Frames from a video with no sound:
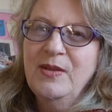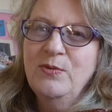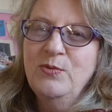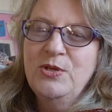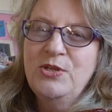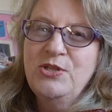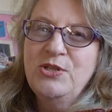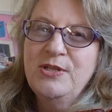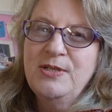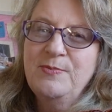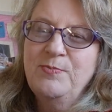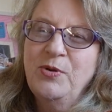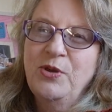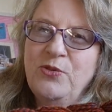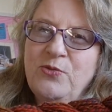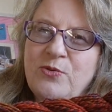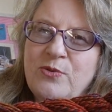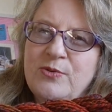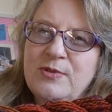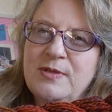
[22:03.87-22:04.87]
which is,
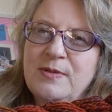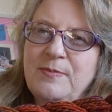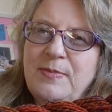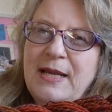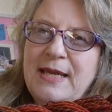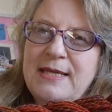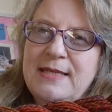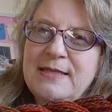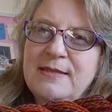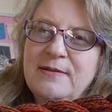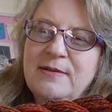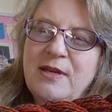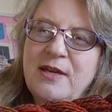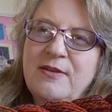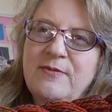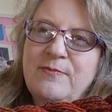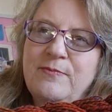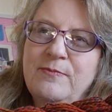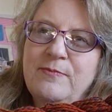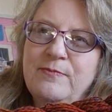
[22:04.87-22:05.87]
Bothwell is a place kind
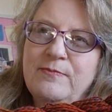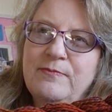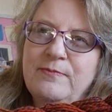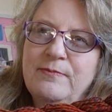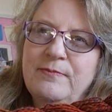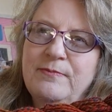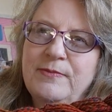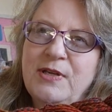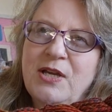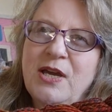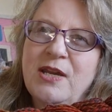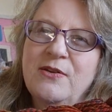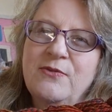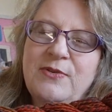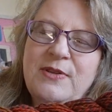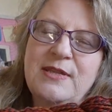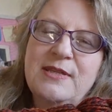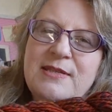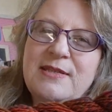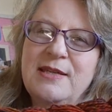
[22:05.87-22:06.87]
of
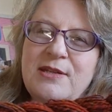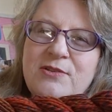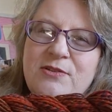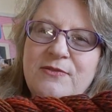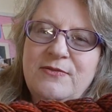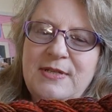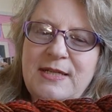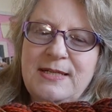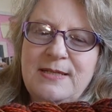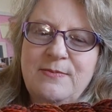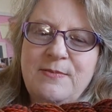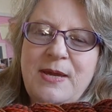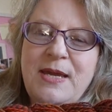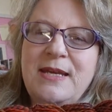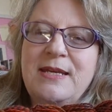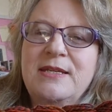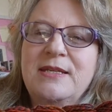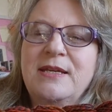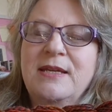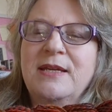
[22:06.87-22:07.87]
in the centre of
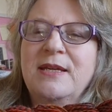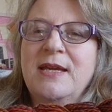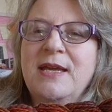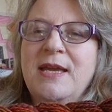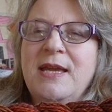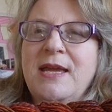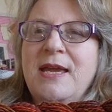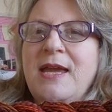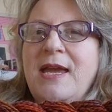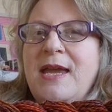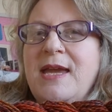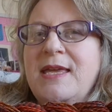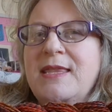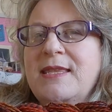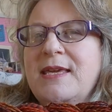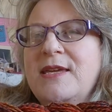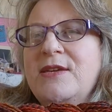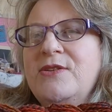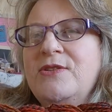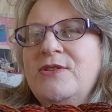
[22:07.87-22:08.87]
Tasmania, and
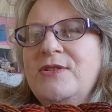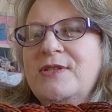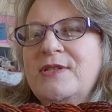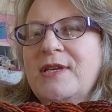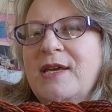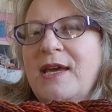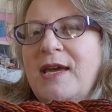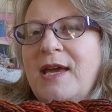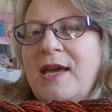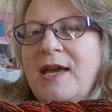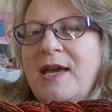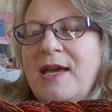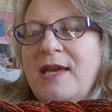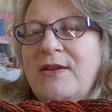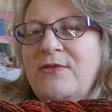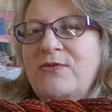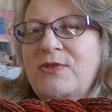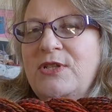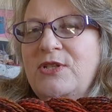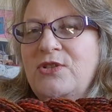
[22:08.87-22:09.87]
they used to,
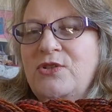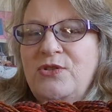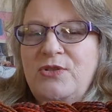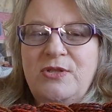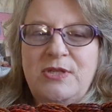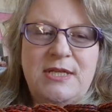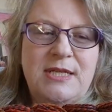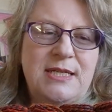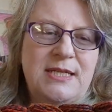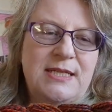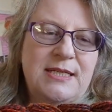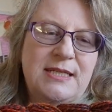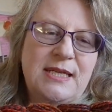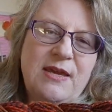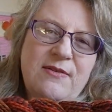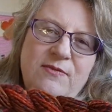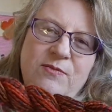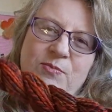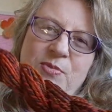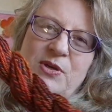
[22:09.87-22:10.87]
every 2 years,
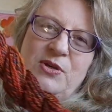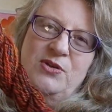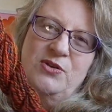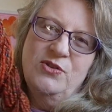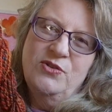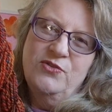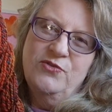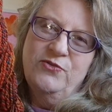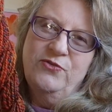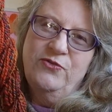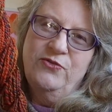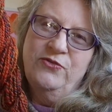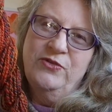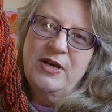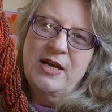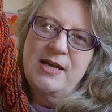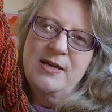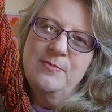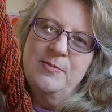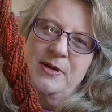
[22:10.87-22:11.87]
have a big, huge
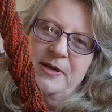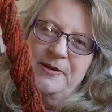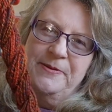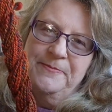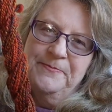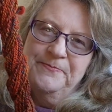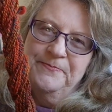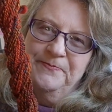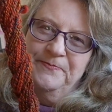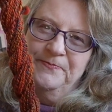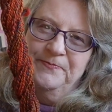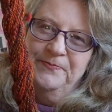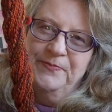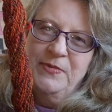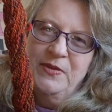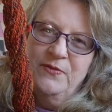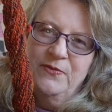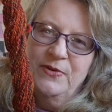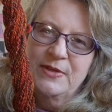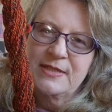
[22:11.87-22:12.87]
fibre
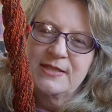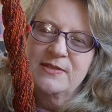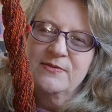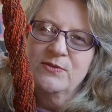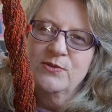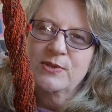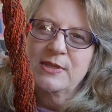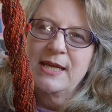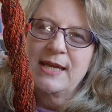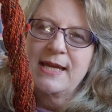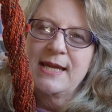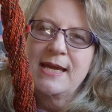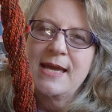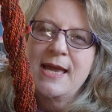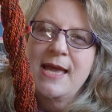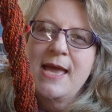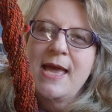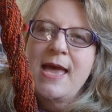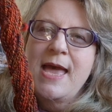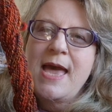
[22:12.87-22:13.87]
festival there.
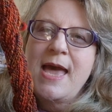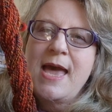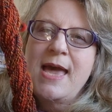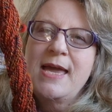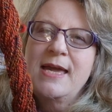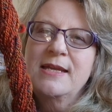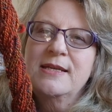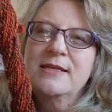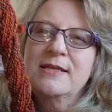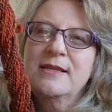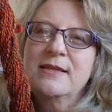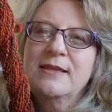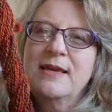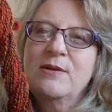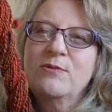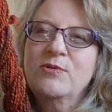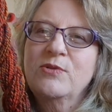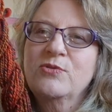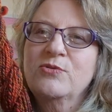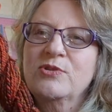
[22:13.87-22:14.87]
And they
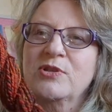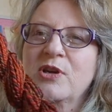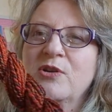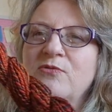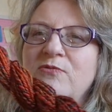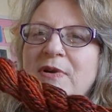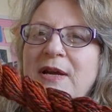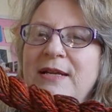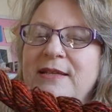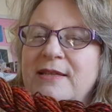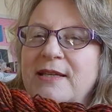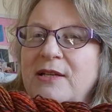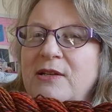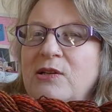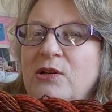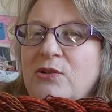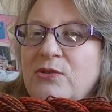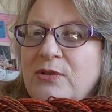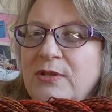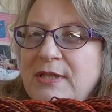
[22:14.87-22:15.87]
would also run the
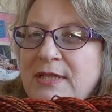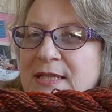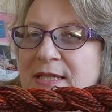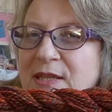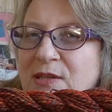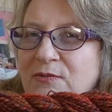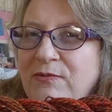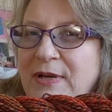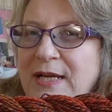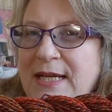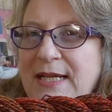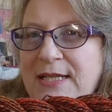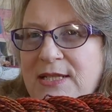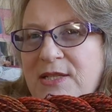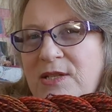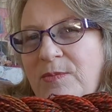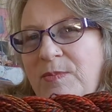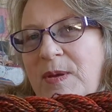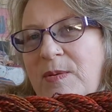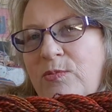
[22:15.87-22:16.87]
longest thread.
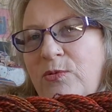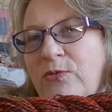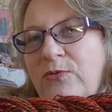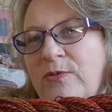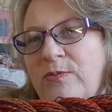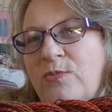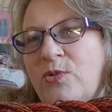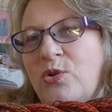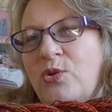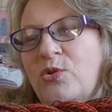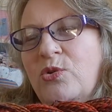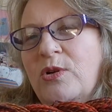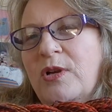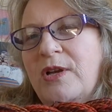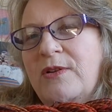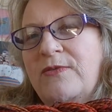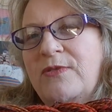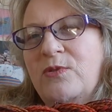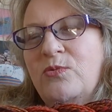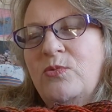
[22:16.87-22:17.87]
So people from all
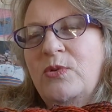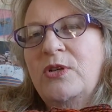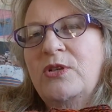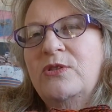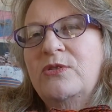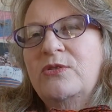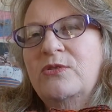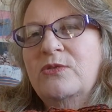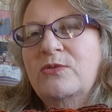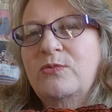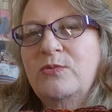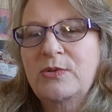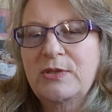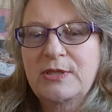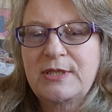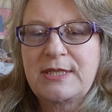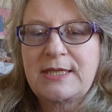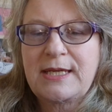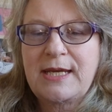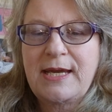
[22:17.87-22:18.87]
over the world
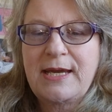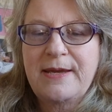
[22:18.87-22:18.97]
would